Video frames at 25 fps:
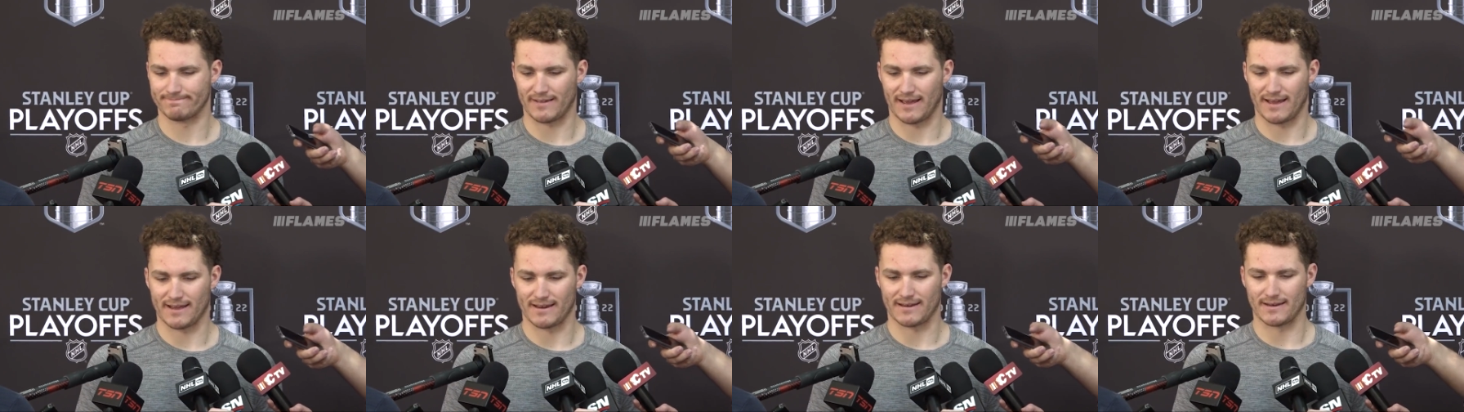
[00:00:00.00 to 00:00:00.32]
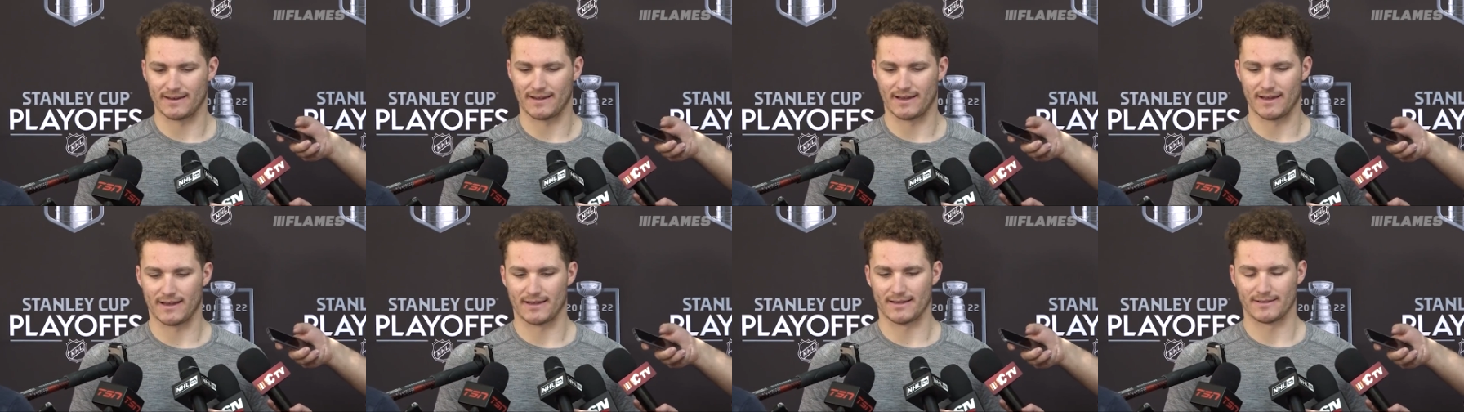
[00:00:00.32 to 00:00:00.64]
and
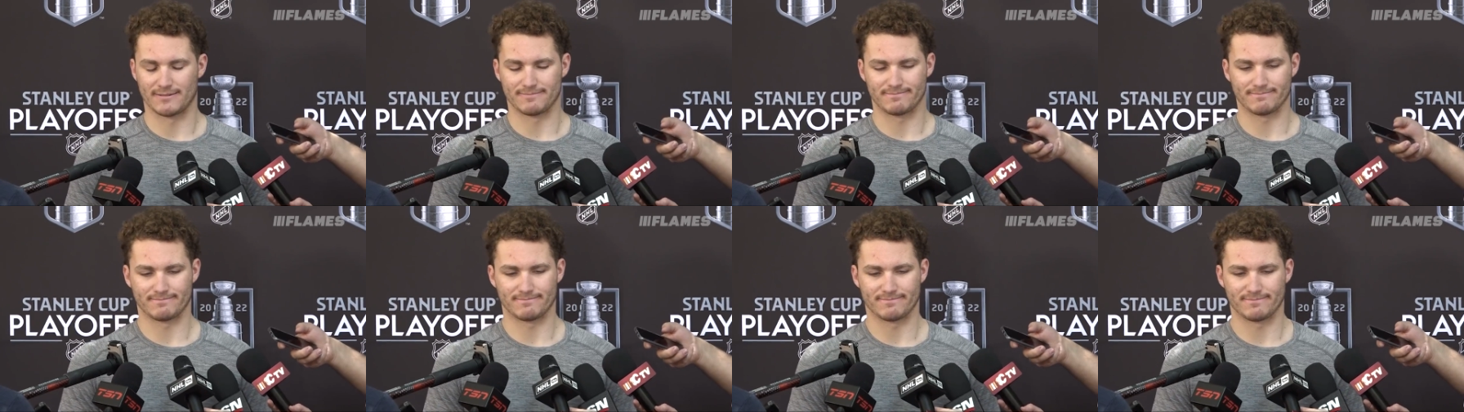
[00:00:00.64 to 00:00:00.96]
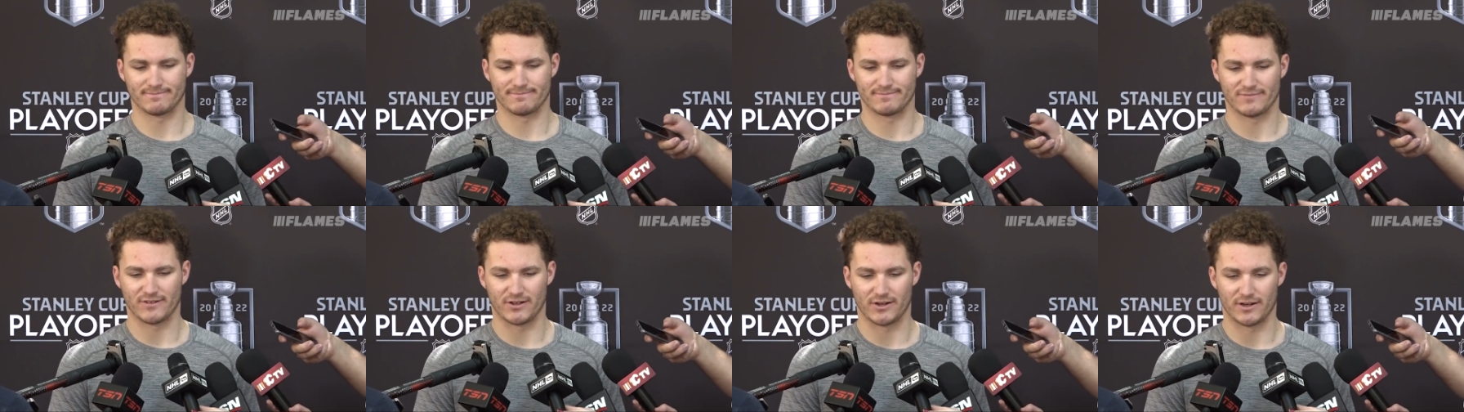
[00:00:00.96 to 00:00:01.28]

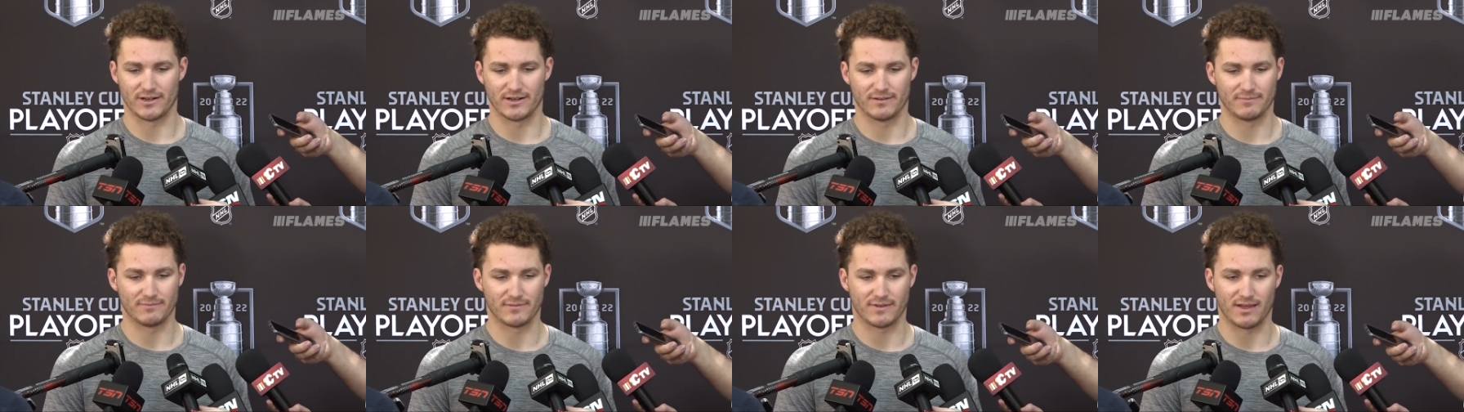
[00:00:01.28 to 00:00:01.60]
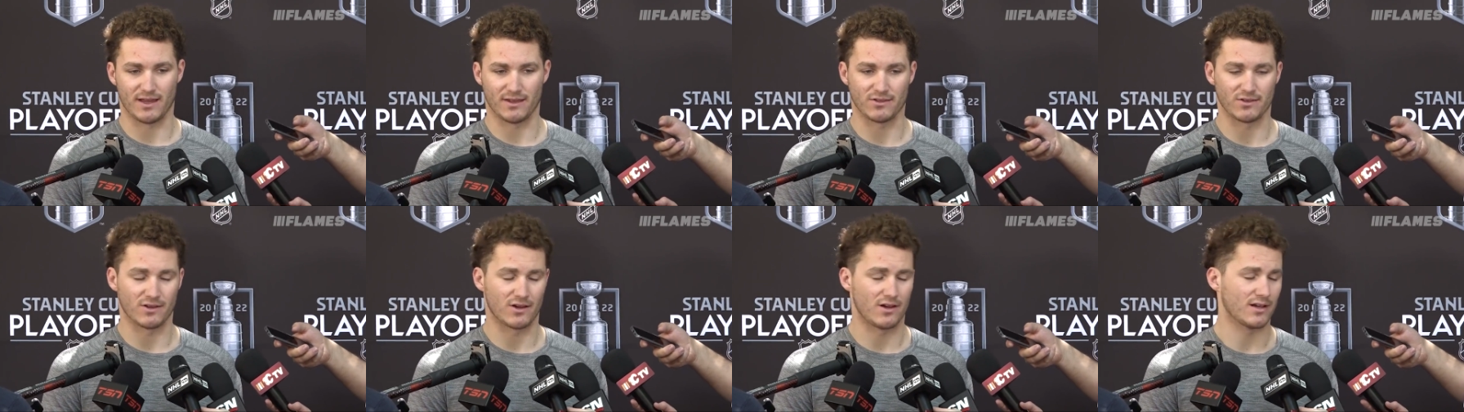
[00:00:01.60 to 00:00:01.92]
very
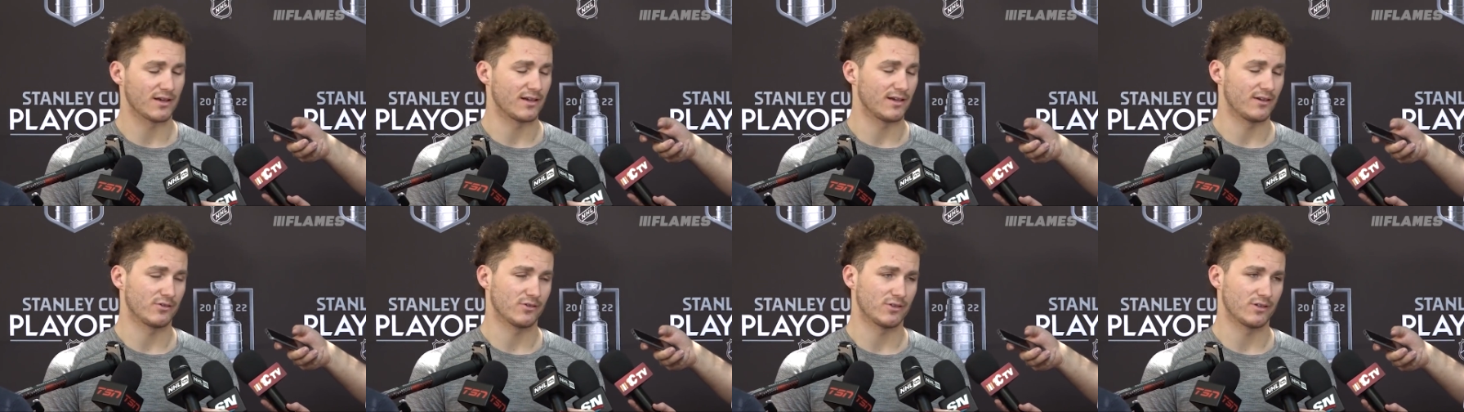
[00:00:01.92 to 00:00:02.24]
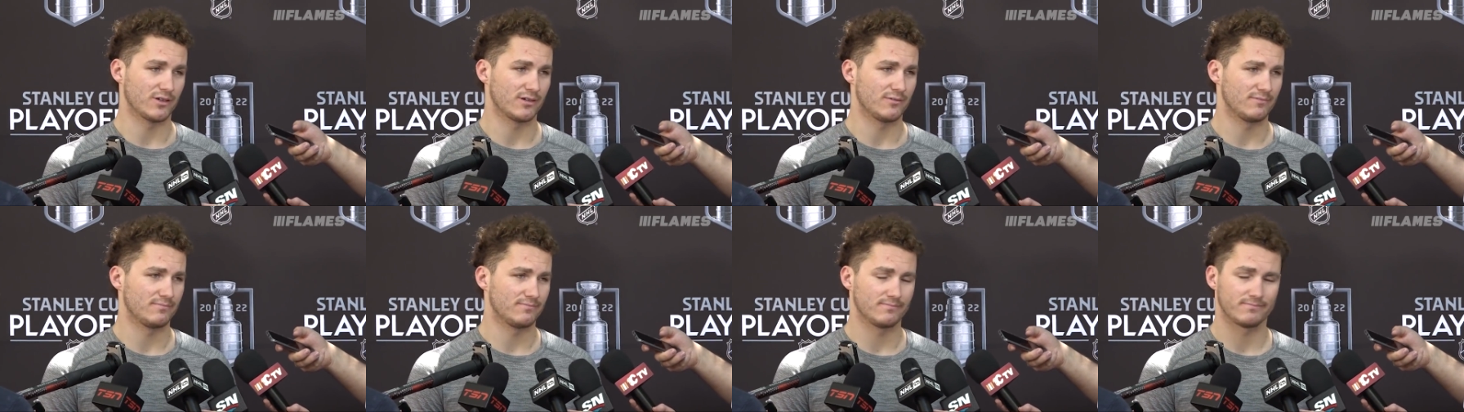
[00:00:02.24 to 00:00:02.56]
intense hockey out
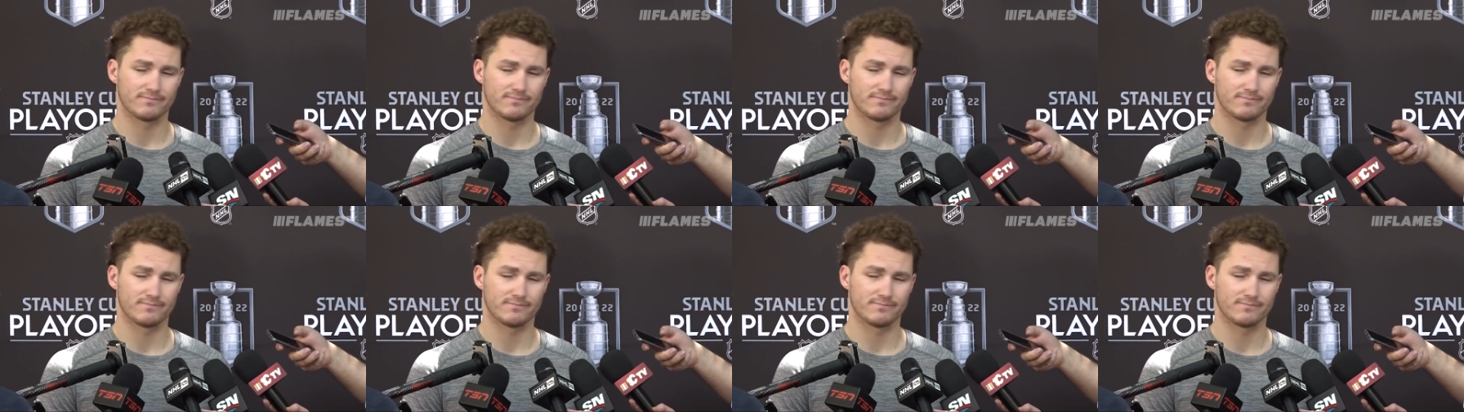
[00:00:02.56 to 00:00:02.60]
there.